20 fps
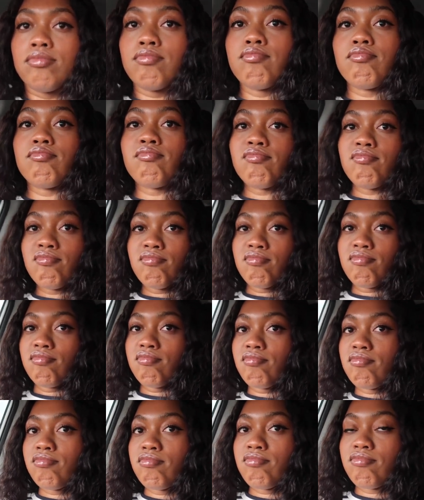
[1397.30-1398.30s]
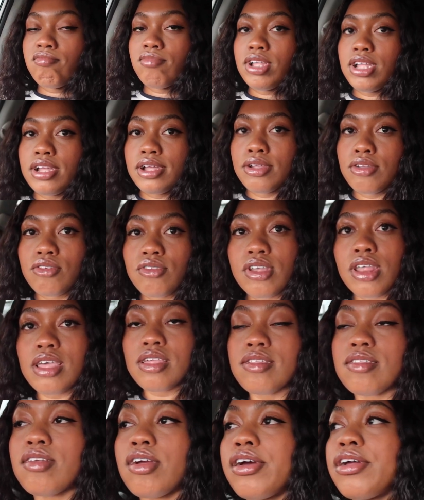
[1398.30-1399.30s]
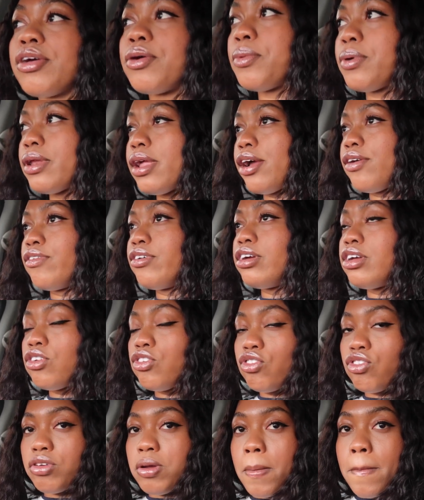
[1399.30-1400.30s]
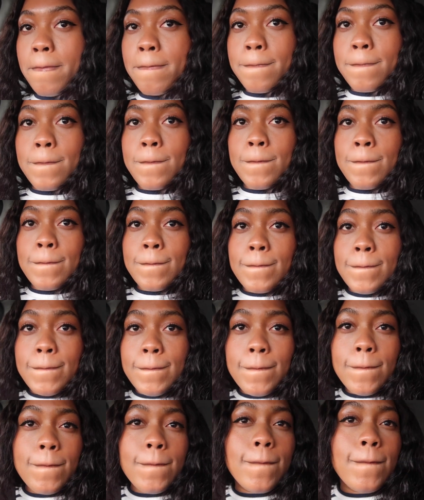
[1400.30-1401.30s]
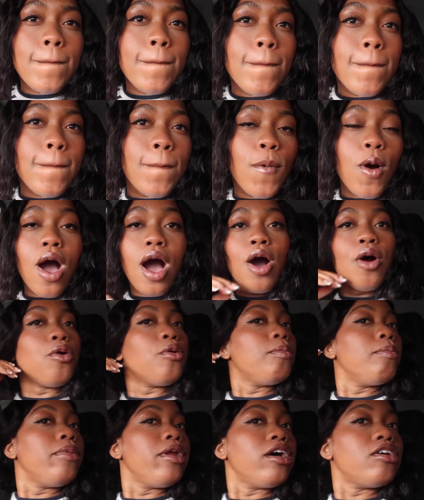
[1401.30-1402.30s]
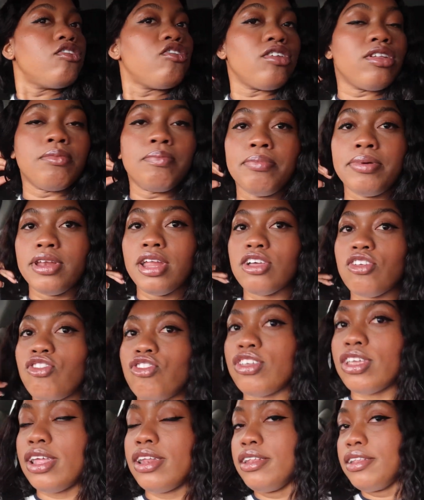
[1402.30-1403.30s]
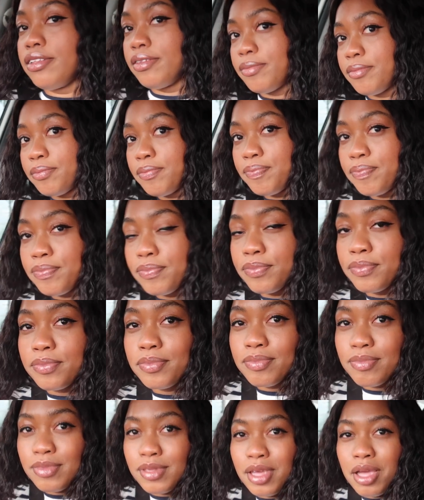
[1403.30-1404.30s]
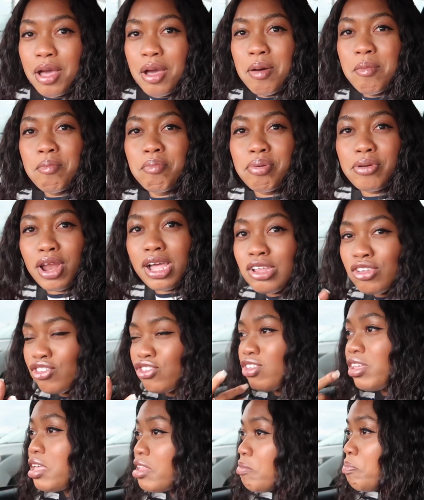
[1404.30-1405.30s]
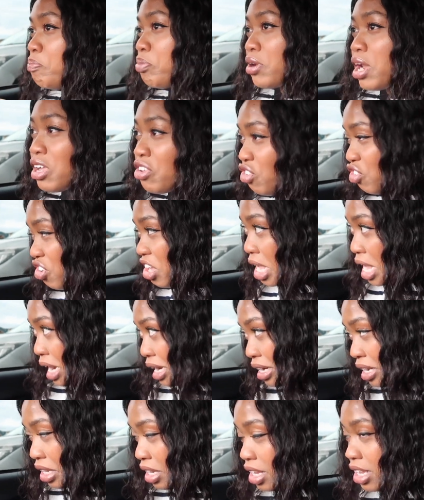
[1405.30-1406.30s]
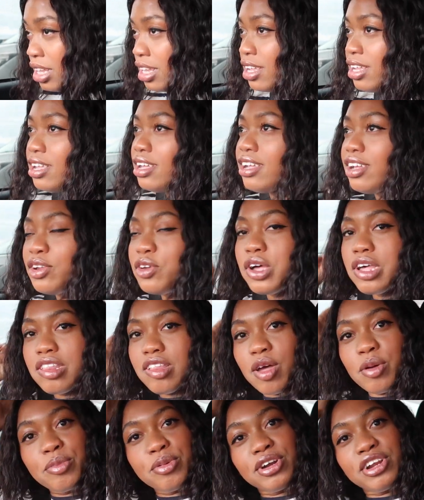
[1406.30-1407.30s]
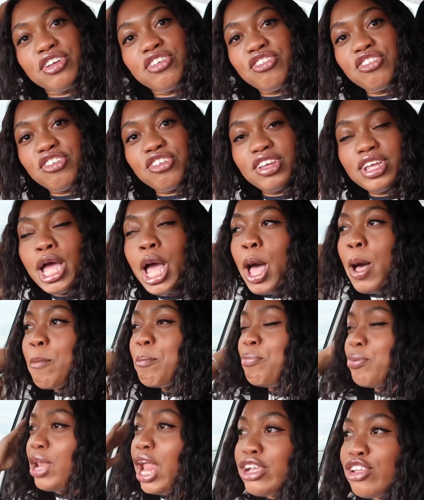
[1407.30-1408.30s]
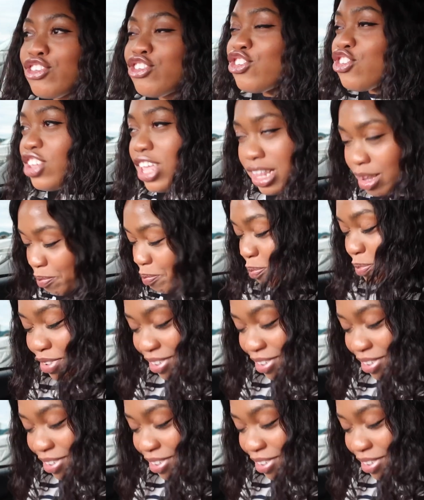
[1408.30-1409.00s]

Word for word: Mmm. Should I start it when I reach? Wow, blush is blushing. Blush is blushing. Does that sound British? Blush is.